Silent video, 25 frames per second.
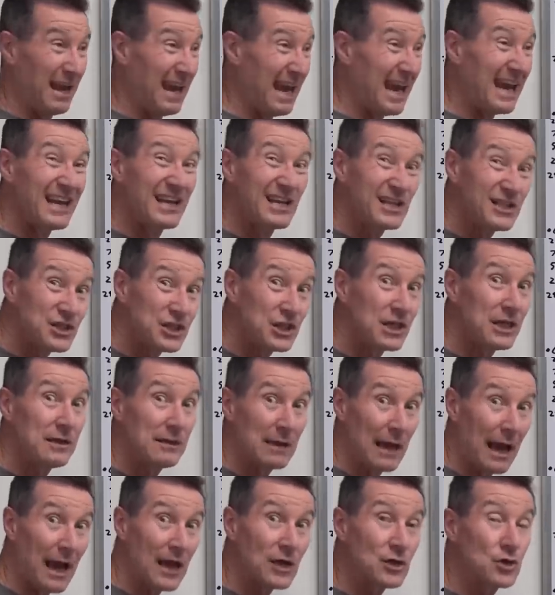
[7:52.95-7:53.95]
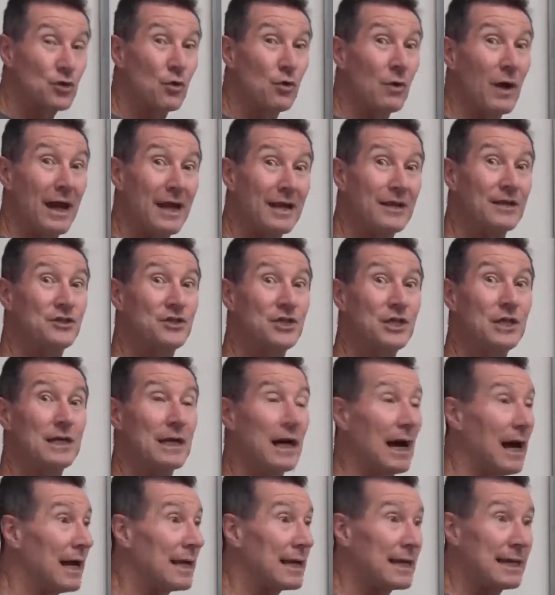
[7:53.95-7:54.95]
energy, actual
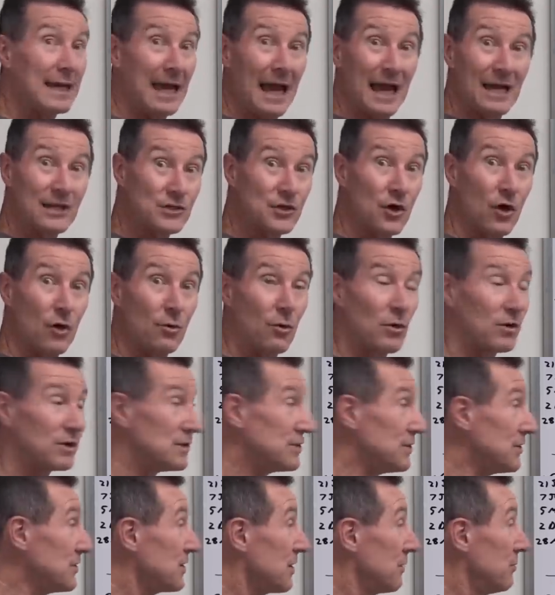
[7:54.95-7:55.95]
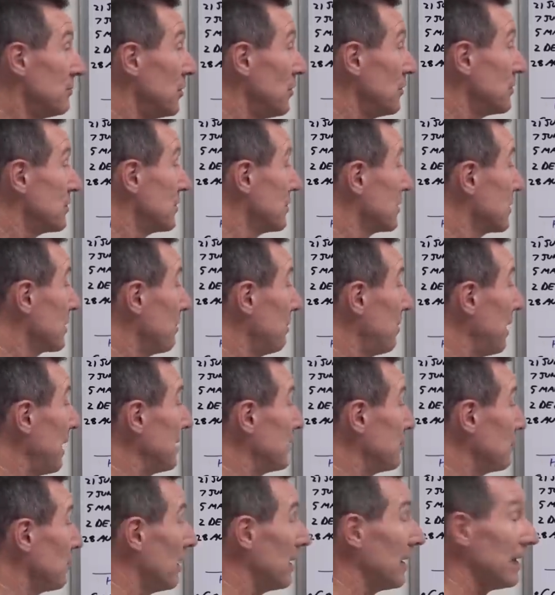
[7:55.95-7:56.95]
energy, a gas hot water system uses
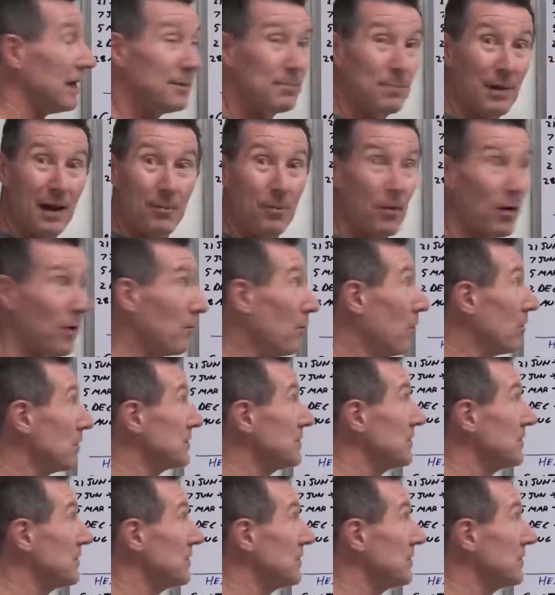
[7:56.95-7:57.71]
compared to a heat pump hot water